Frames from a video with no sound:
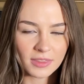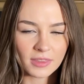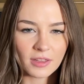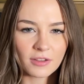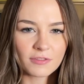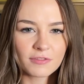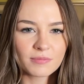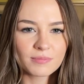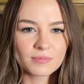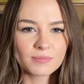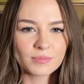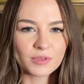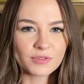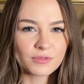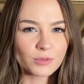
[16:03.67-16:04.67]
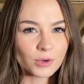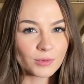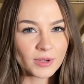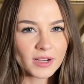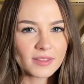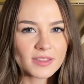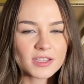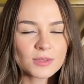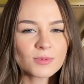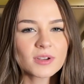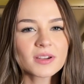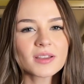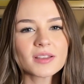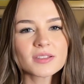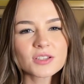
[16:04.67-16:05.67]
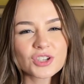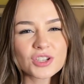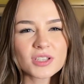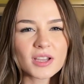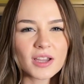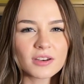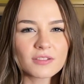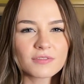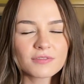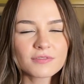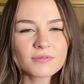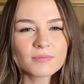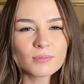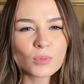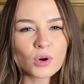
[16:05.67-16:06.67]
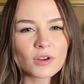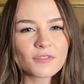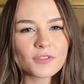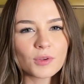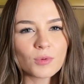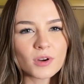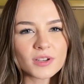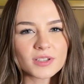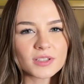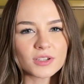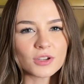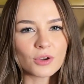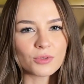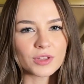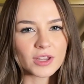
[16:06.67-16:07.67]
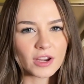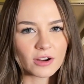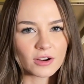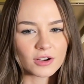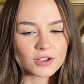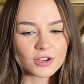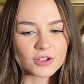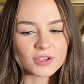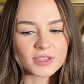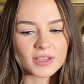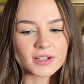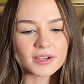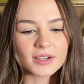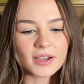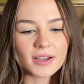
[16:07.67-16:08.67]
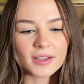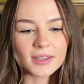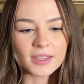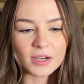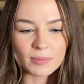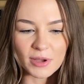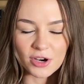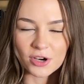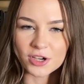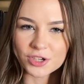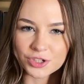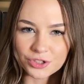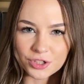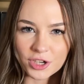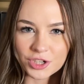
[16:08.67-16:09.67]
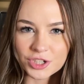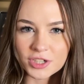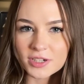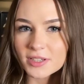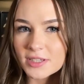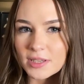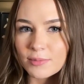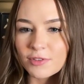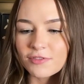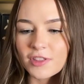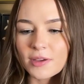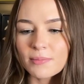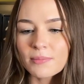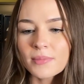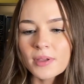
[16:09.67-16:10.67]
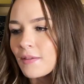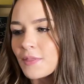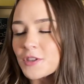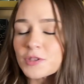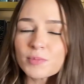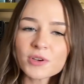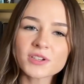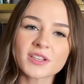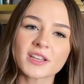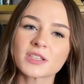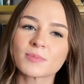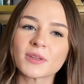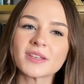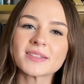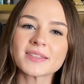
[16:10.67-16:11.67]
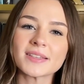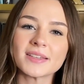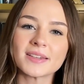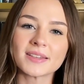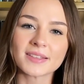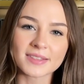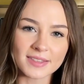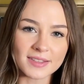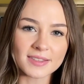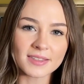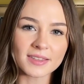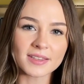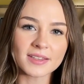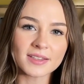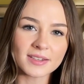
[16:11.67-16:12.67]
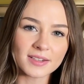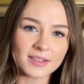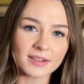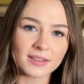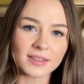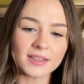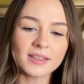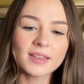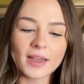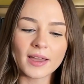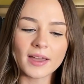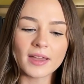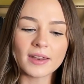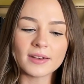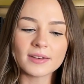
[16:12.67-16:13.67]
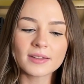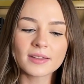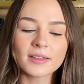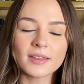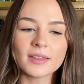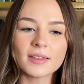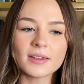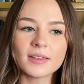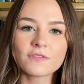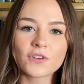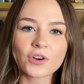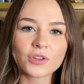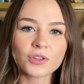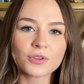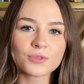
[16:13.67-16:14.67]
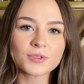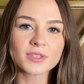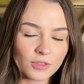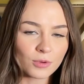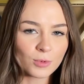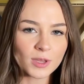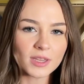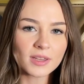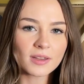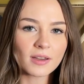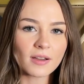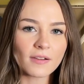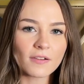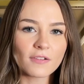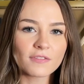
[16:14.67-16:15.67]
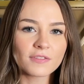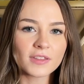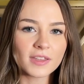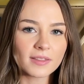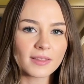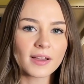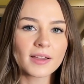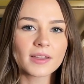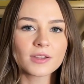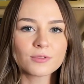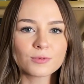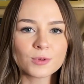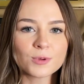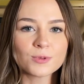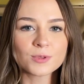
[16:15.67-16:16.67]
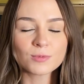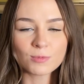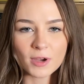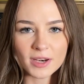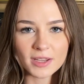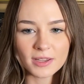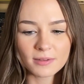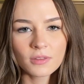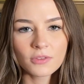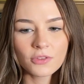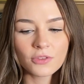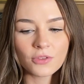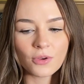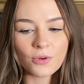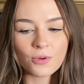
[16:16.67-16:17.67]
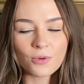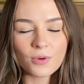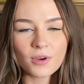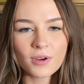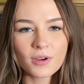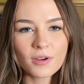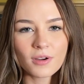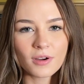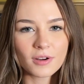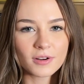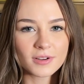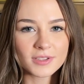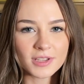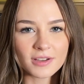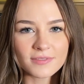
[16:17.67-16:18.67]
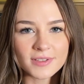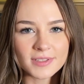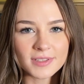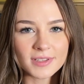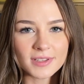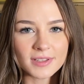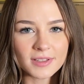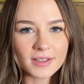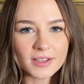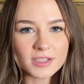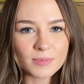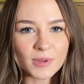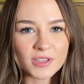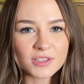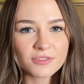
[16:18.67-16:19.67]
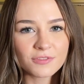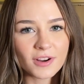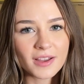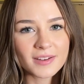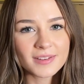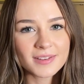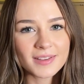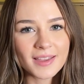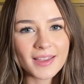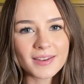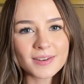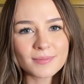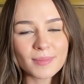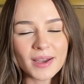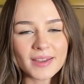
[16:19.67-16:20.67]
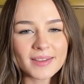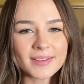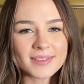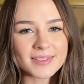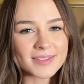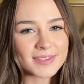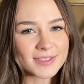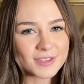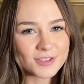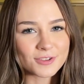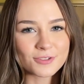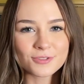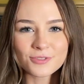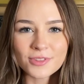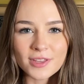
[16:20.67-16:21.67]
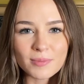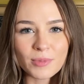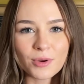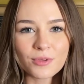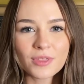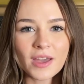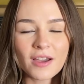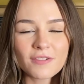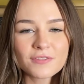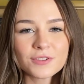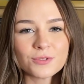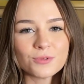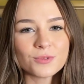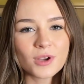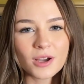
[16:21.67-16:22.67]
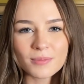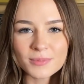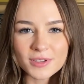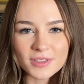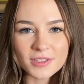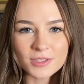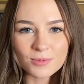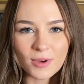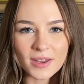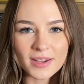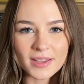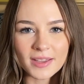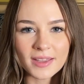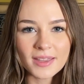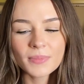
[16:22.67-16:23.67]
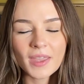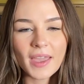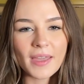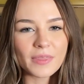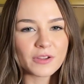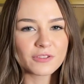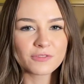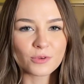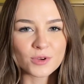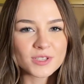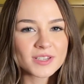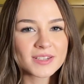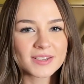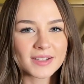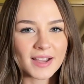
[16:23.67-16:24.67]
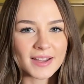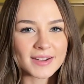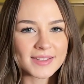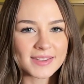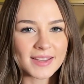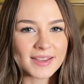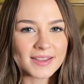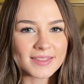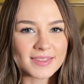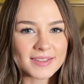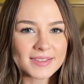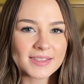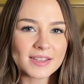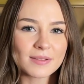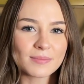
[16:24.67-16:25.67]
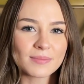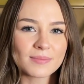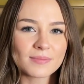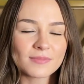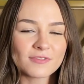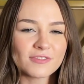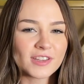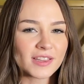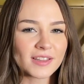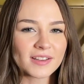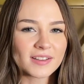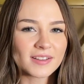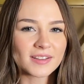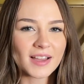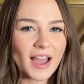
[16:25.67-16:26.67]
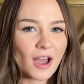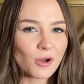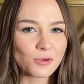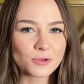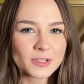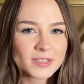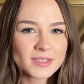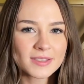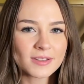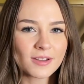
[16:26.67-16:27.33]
in Love before reading this one. It's just kind of more if you want to know the characters and get a better introduction to some of them. This book takes place in Sicily in Italy, and it follows the week of Eli and Rue's wedding. So Connor is obviously Eli's best friend and Maya is his sister, so they both have to come to this wedding. And they're forced to kind of stay in the same villa house